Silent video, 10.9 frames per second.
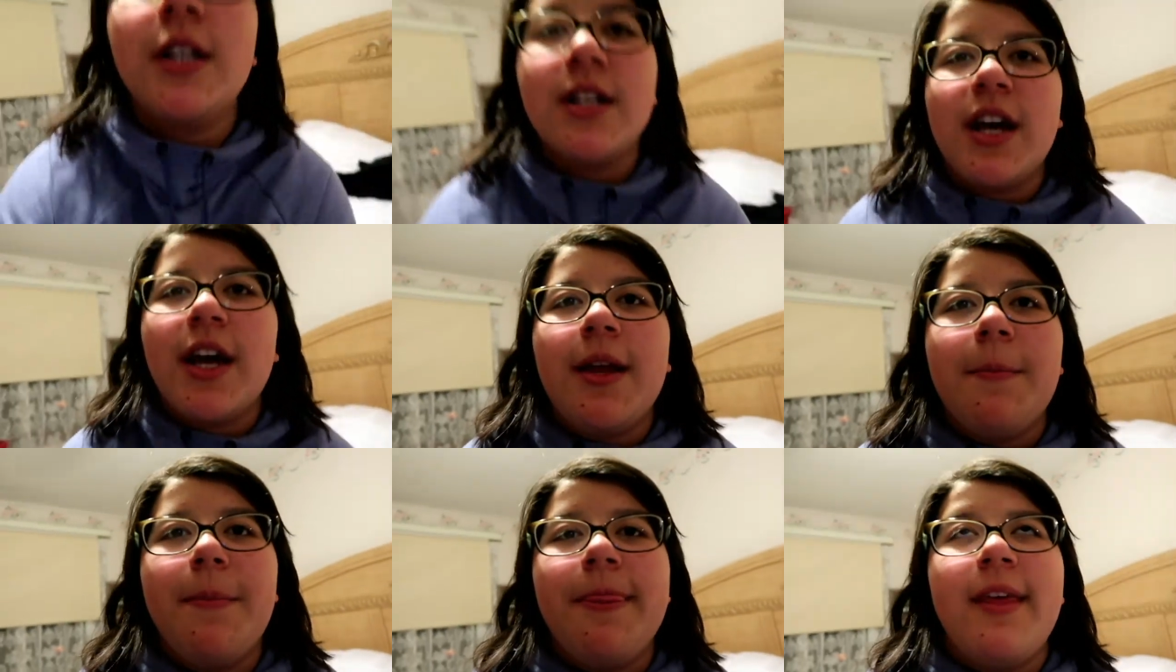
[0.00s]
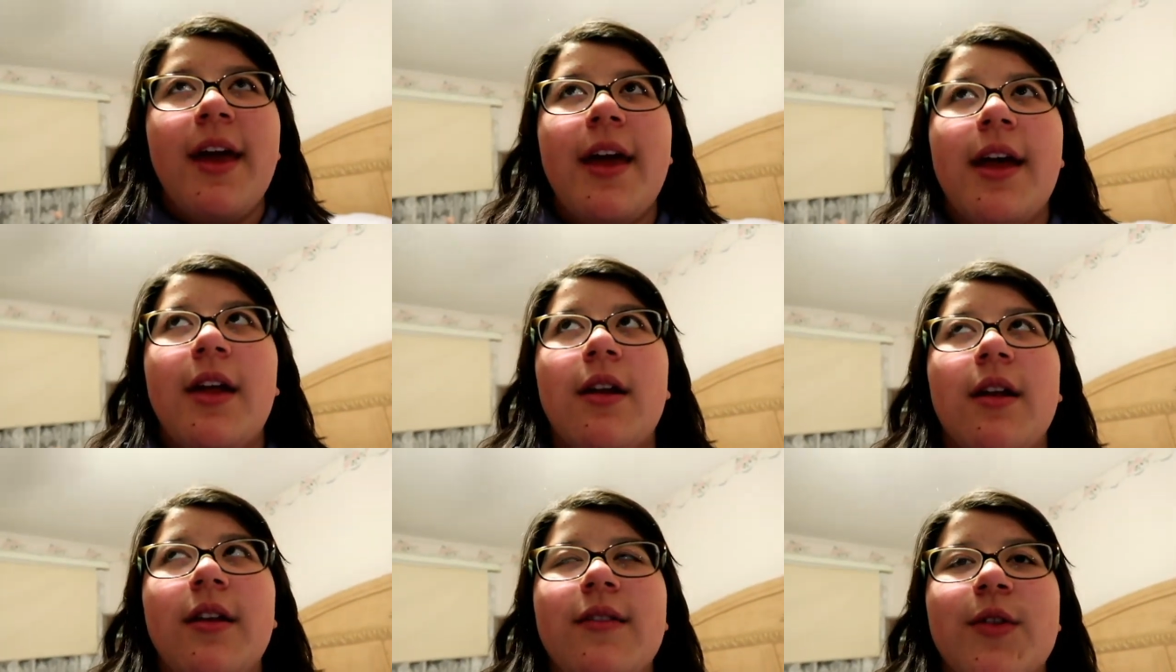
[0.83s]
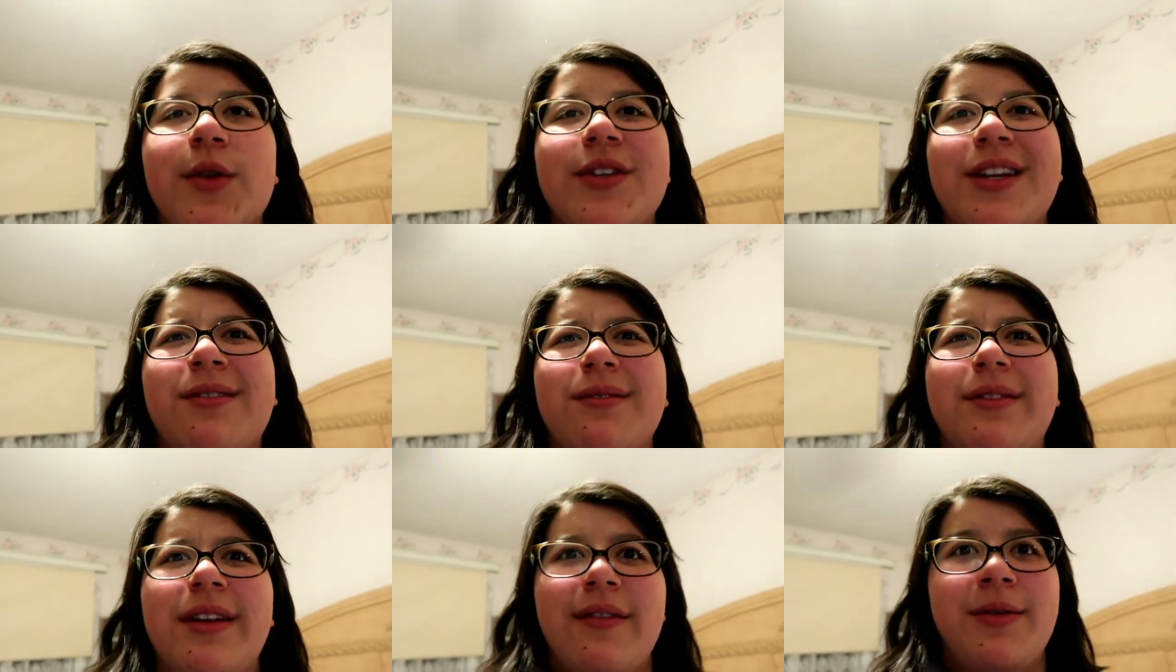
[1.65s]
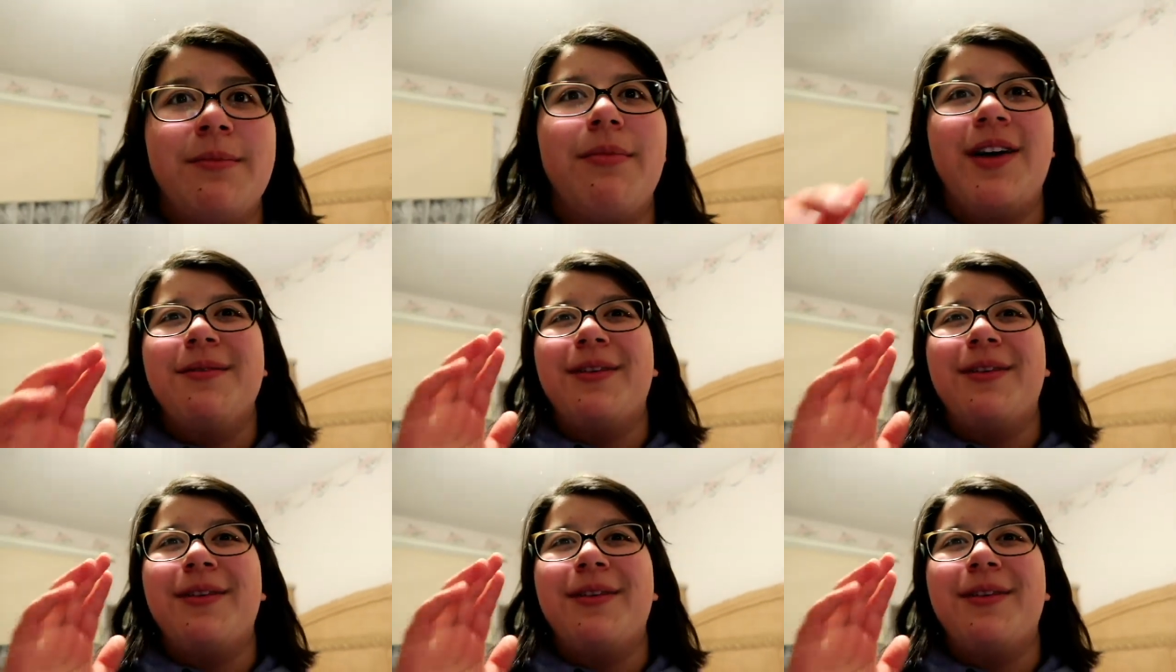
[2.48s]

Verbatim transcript: it good night. and even though it's like seven, but